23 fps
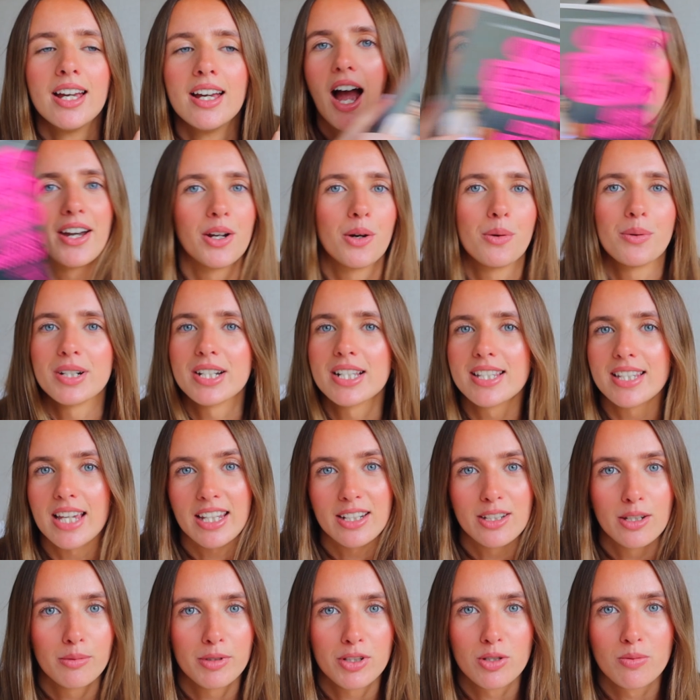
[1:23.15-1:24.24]
I don't want to say
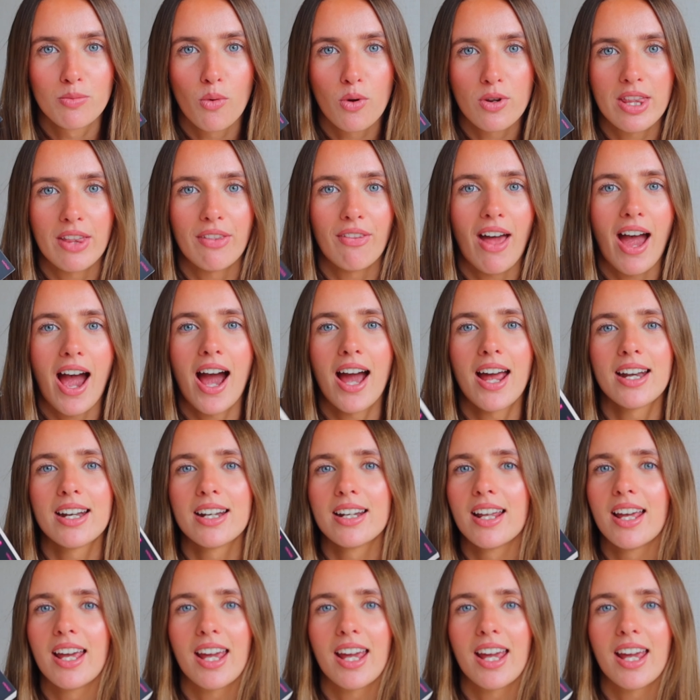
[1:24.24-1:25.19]
too much more than that.